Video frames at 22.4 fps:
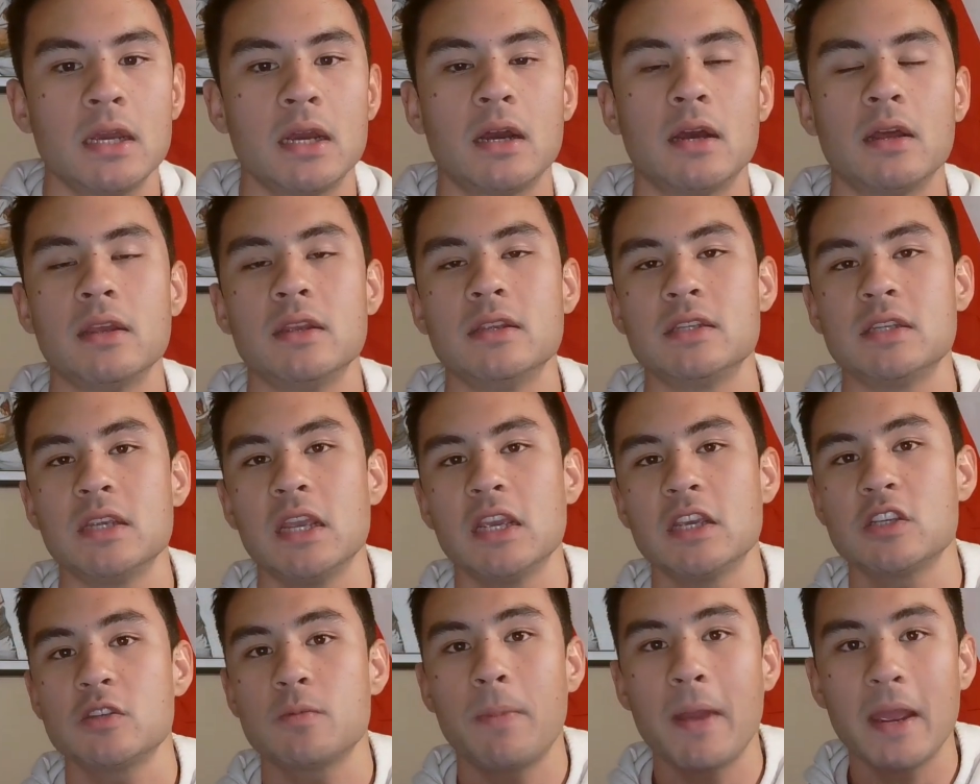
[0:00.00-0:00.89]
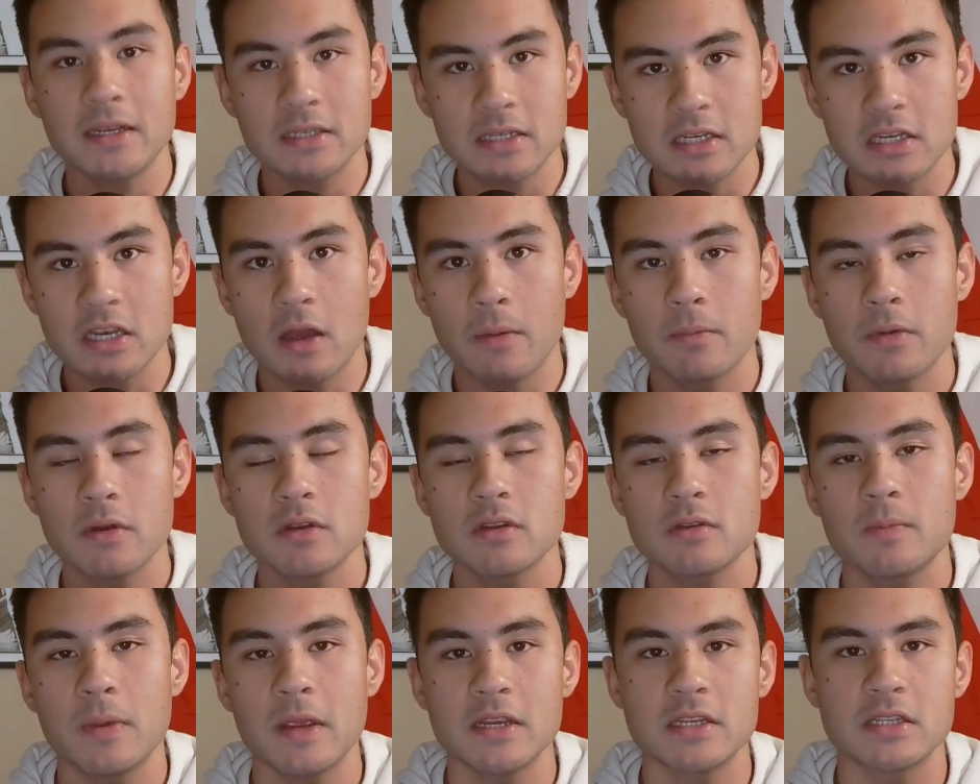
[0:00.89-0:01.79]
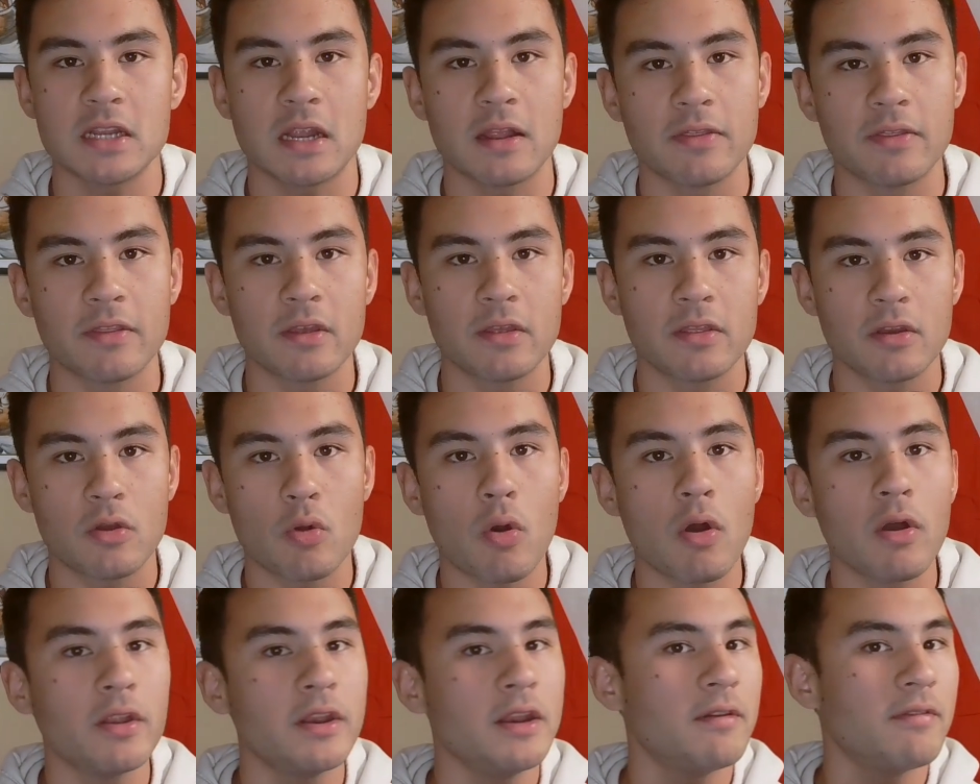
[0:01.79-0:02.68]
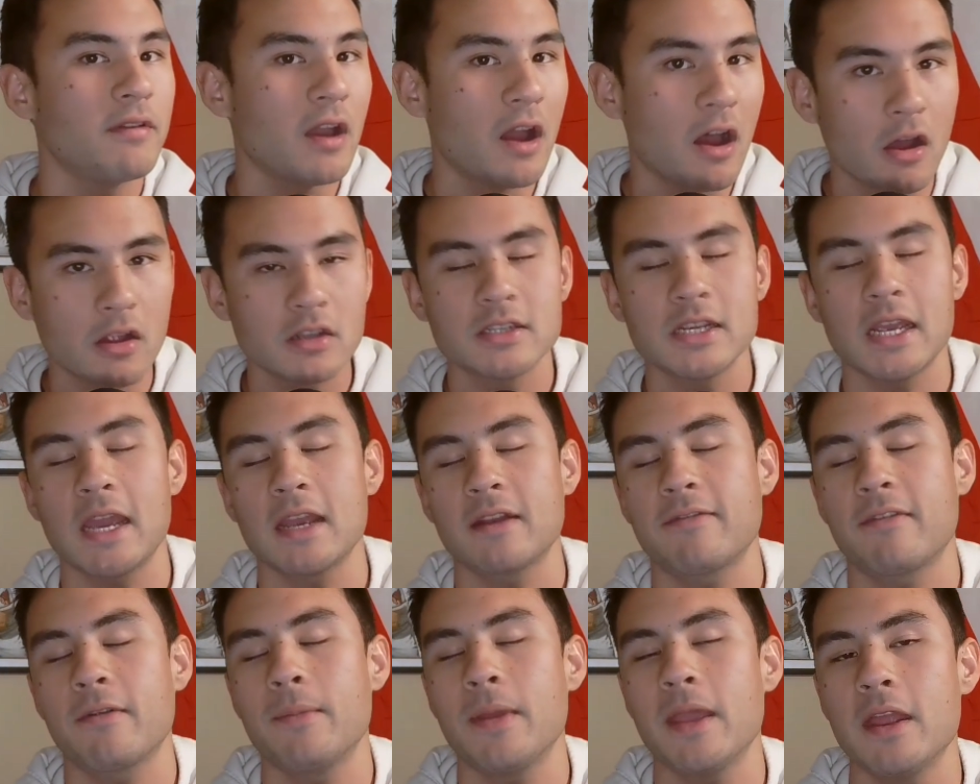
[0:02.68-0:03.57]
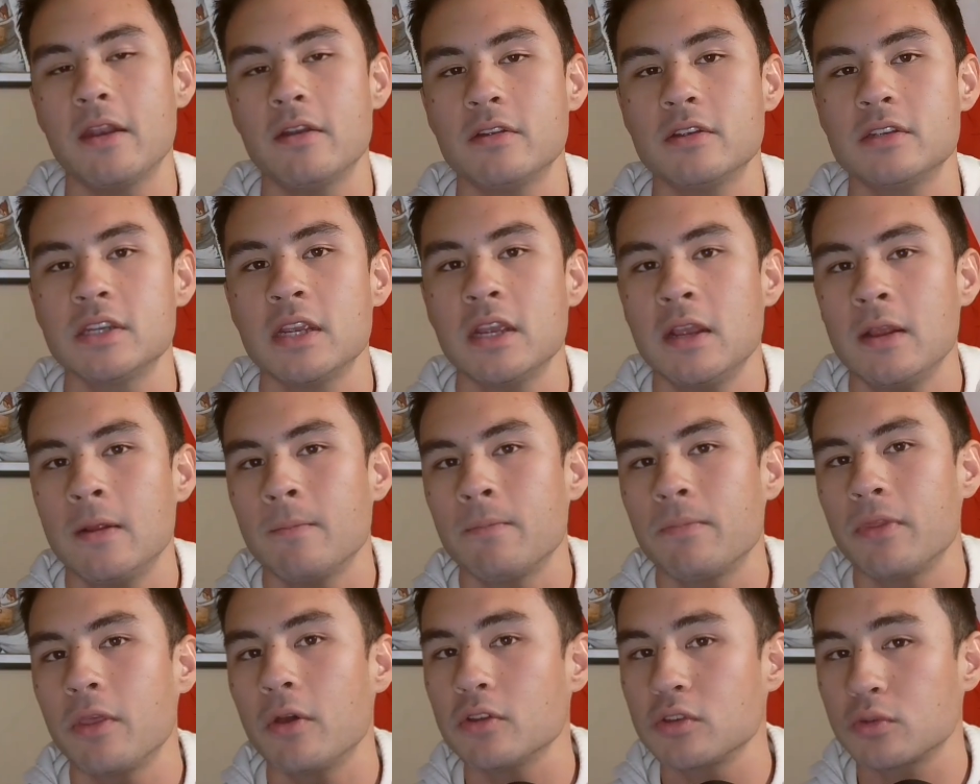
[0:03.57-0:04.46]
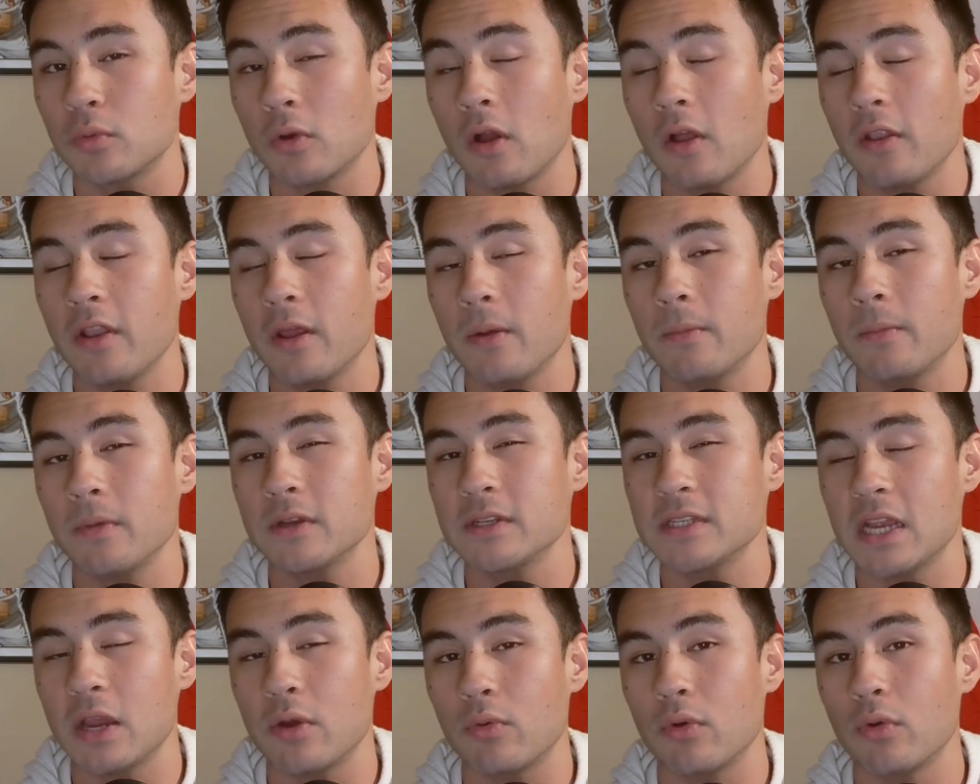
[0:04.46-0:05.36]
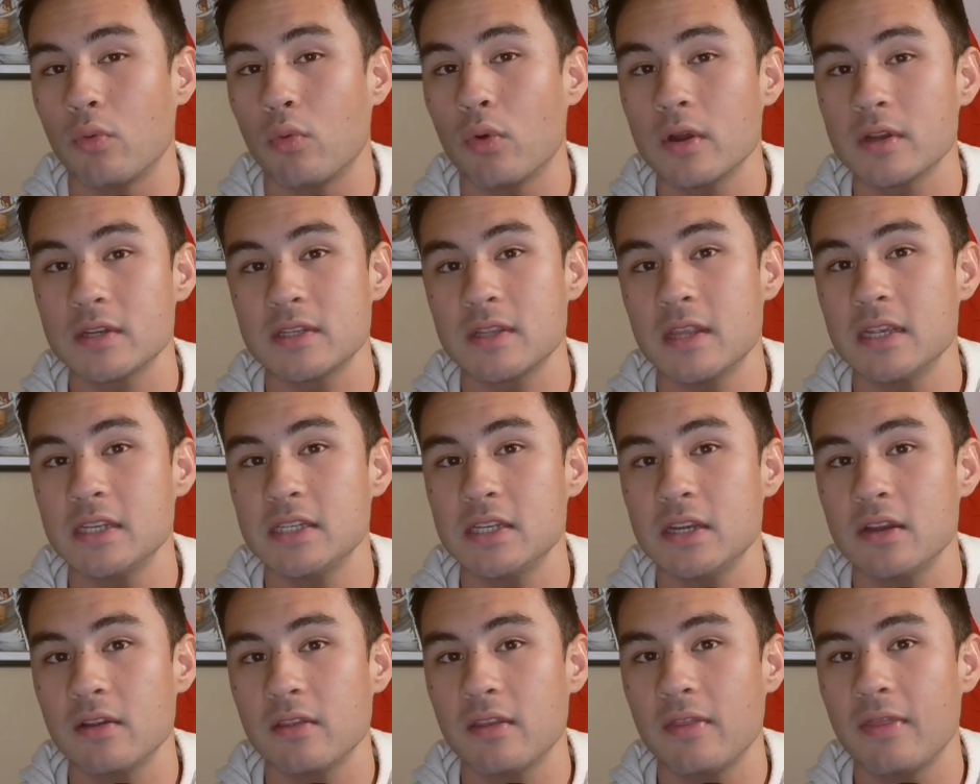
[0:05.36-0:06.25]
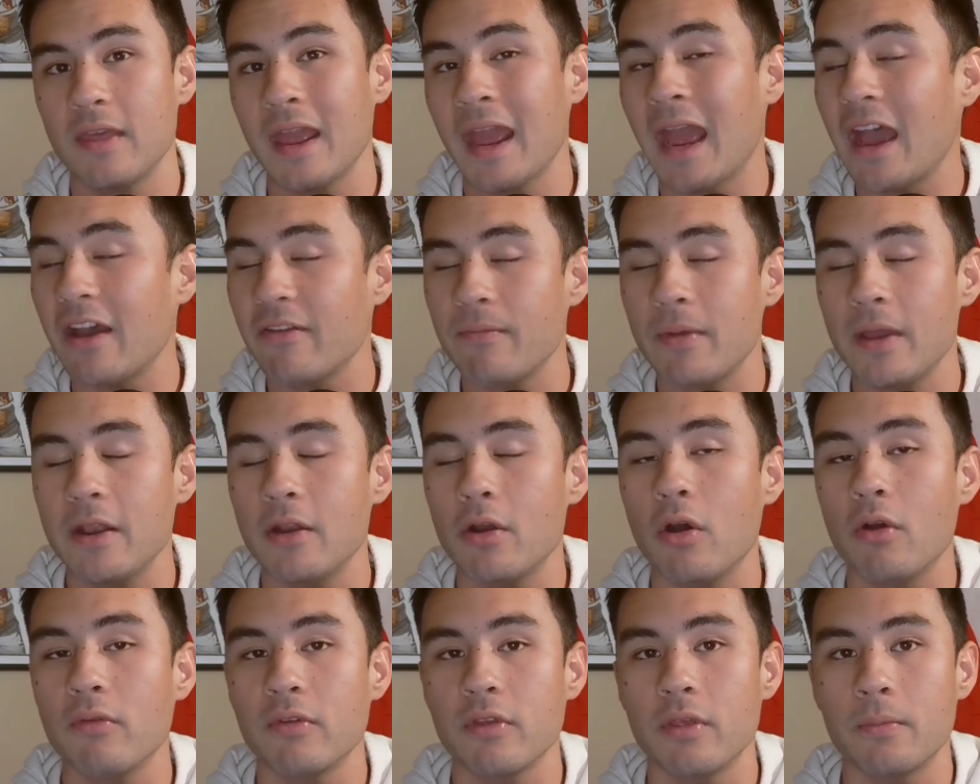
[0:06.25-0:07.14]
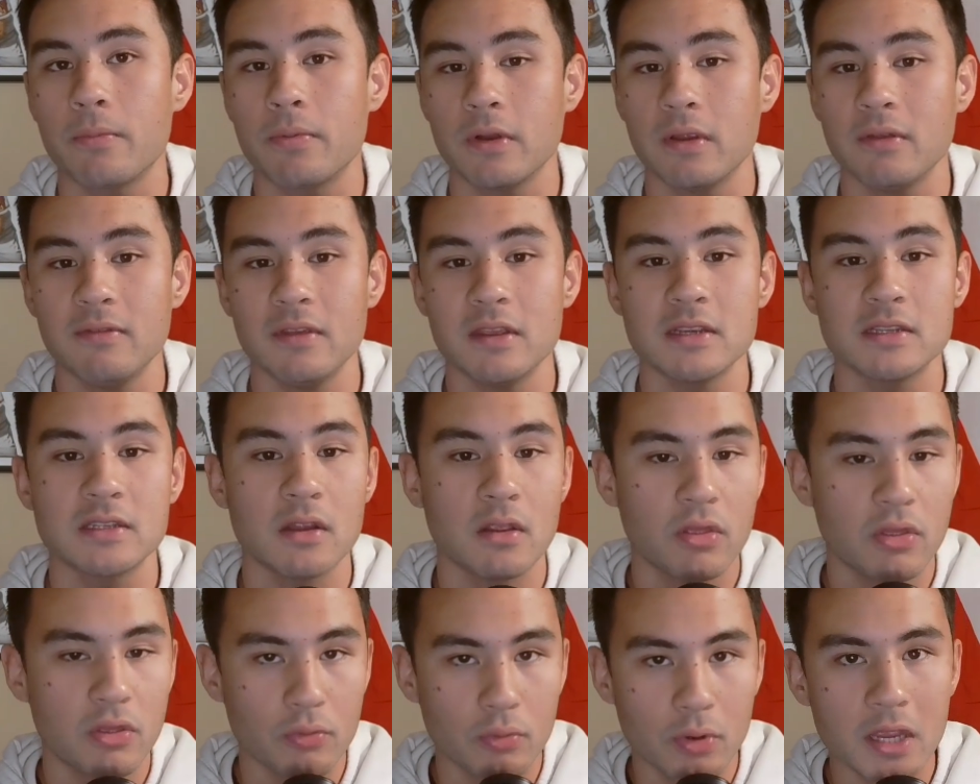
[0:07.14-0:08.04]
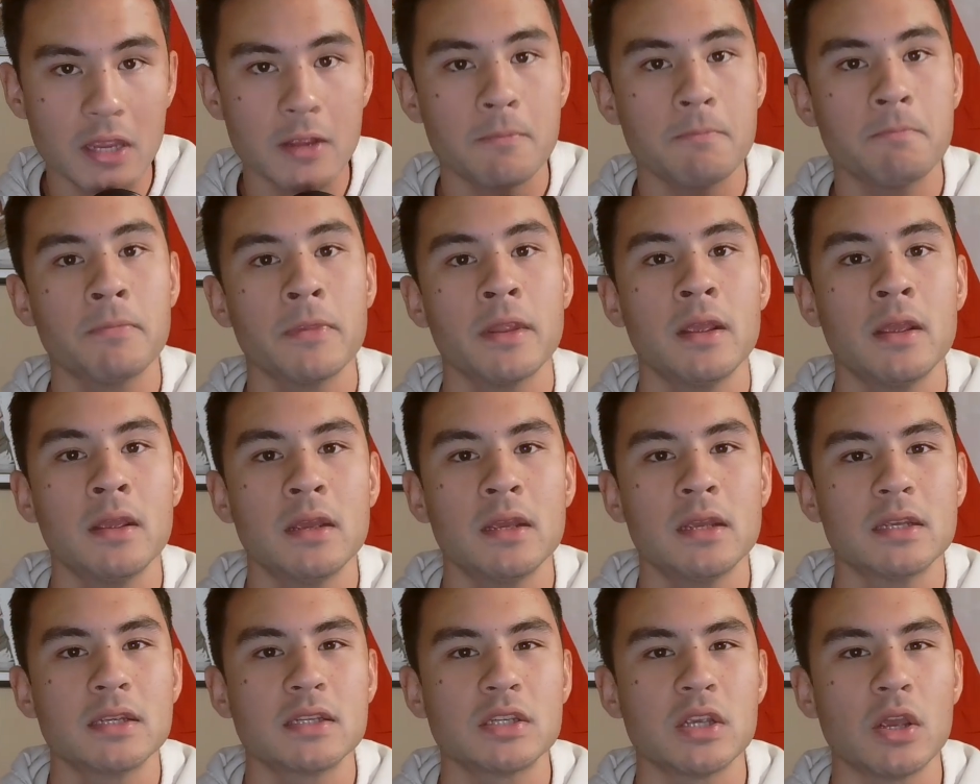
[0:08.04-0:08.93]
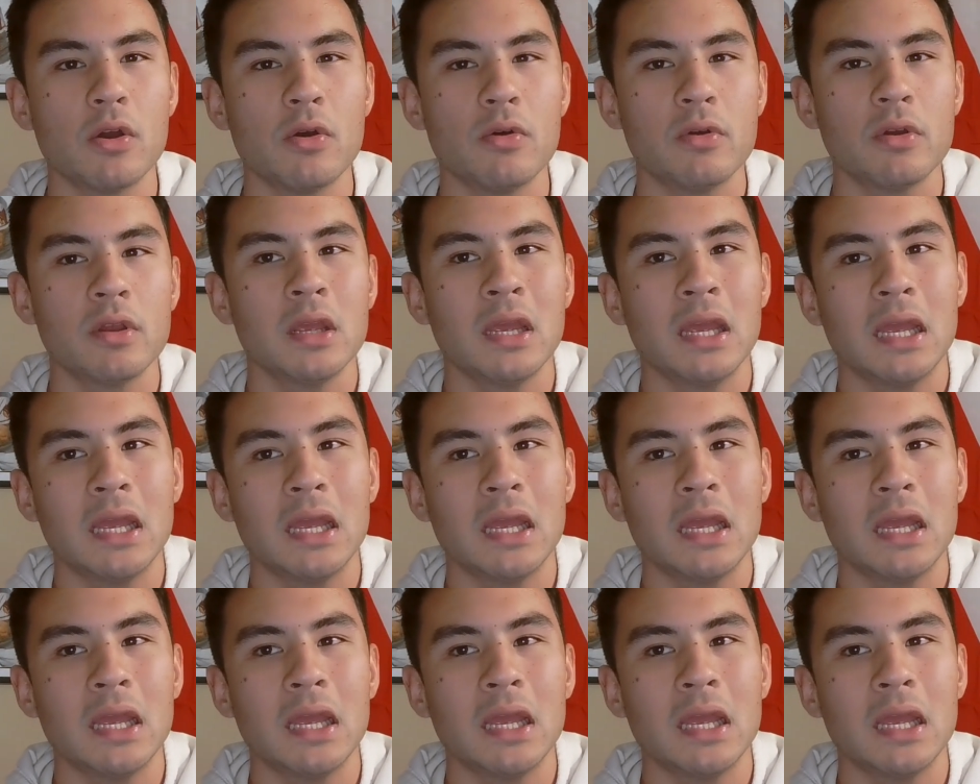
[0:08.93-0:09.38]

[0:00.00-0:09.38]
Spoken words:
his expected numbers based on the quality of contact from hitters, those were all numbers that were worse this year than they have been over the previous 3. So